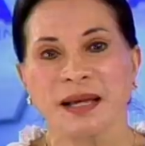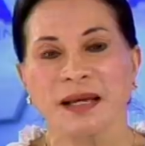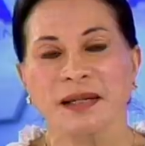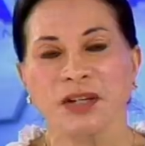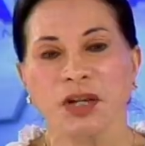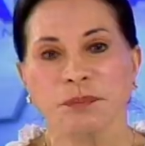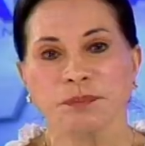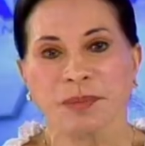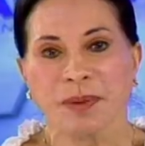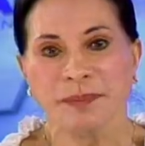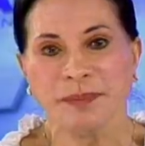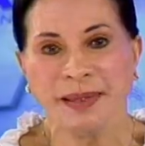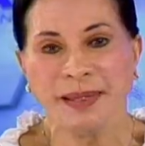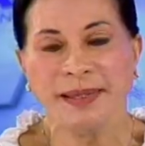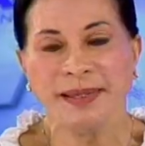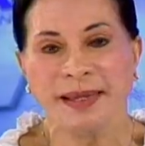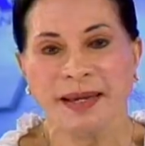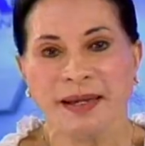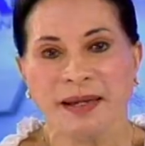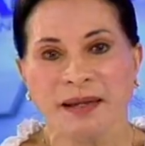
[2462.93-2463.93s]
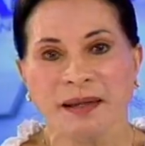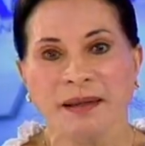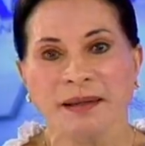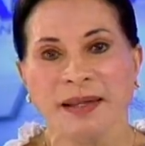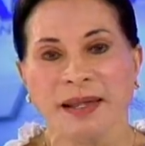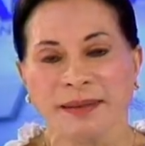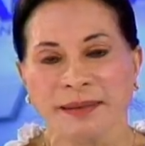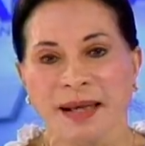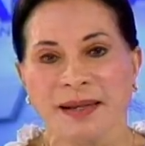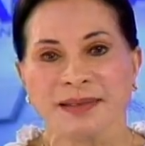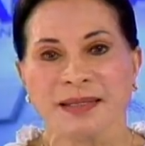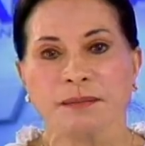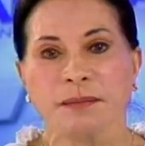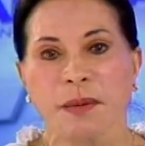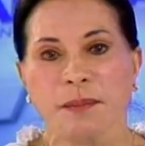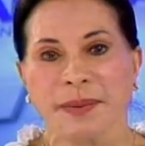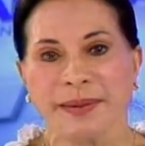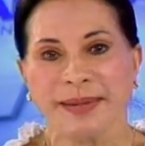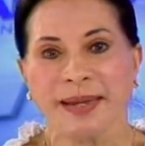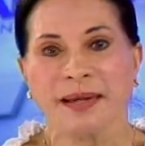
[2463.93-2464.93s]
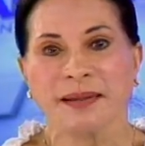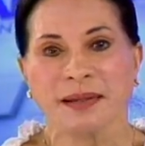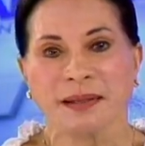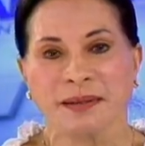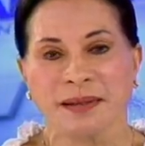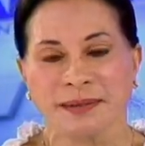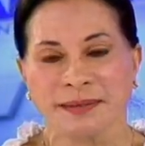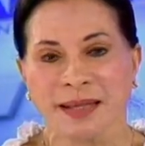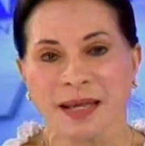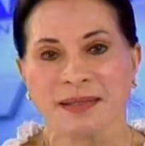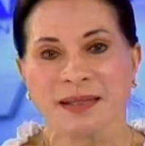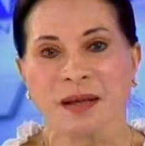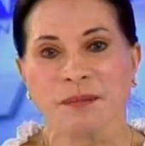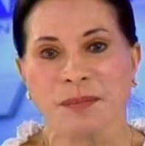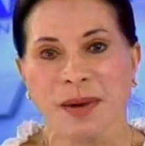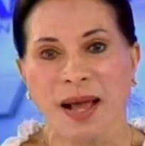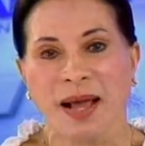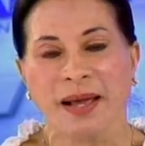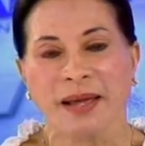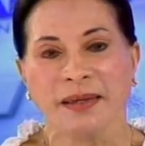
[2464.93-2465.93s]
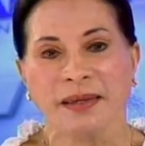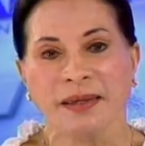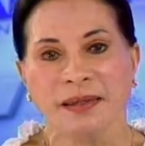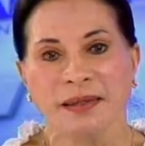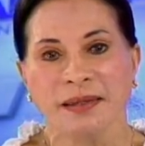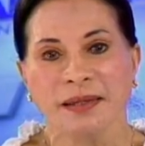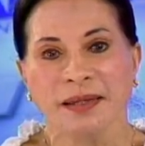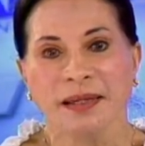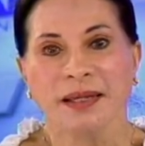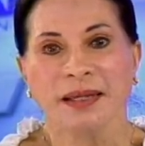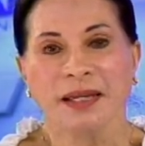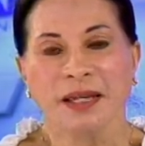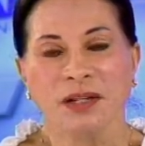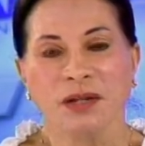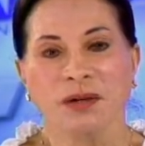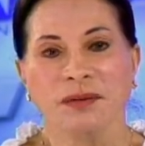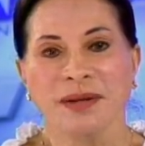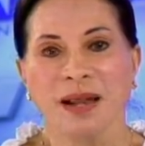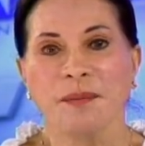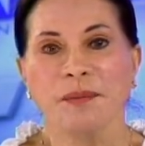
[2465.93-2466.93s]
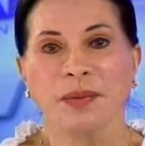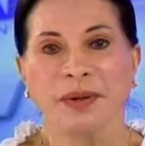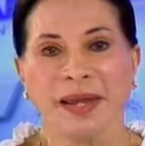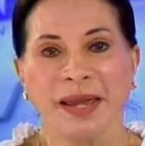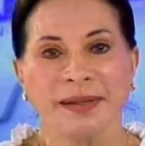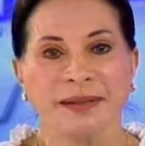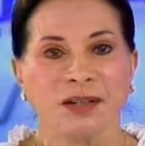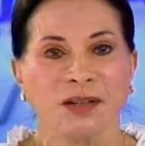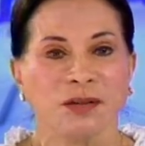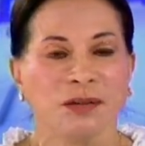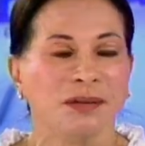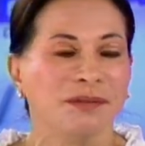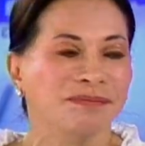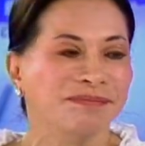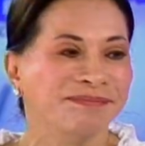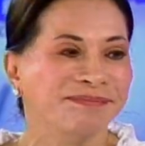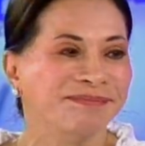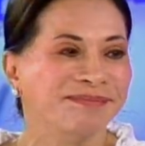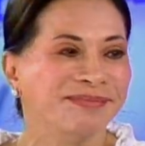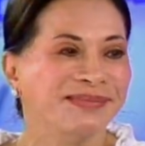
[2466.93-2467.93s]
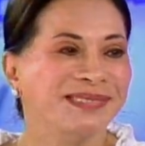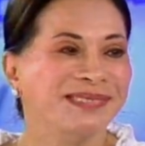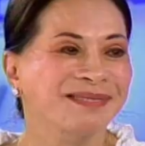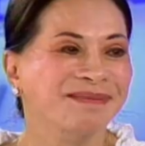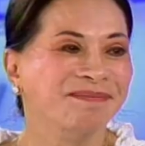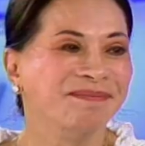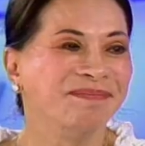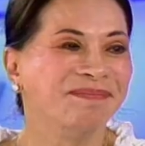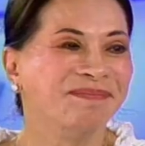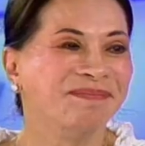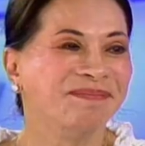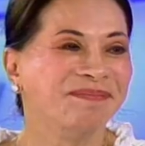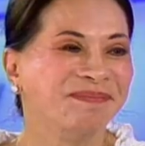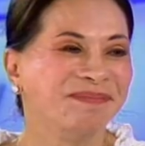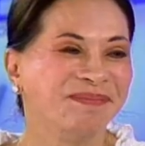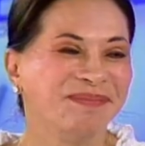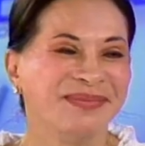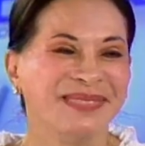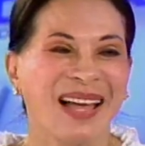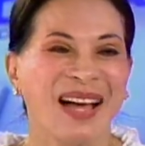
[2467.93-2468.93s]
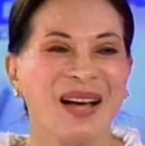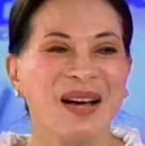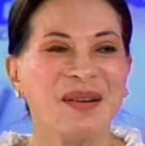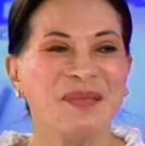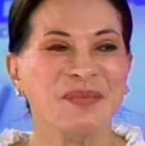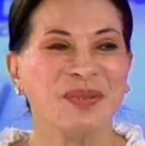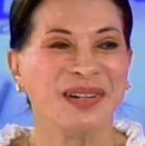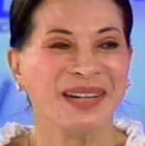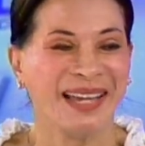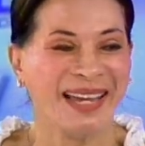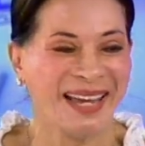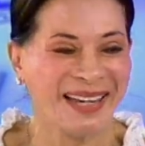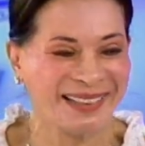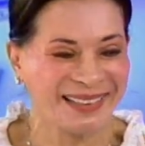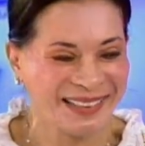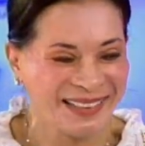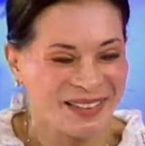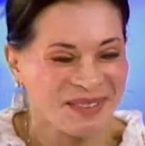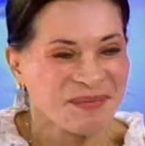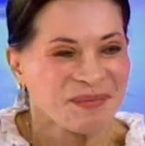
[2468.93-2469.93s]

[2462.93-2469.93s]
ang iyong pamilya, ligtas ang mamayan, at ligtas ang bahay. You know, number eight ako. Number eight. Okay, Number thank eight. you. So,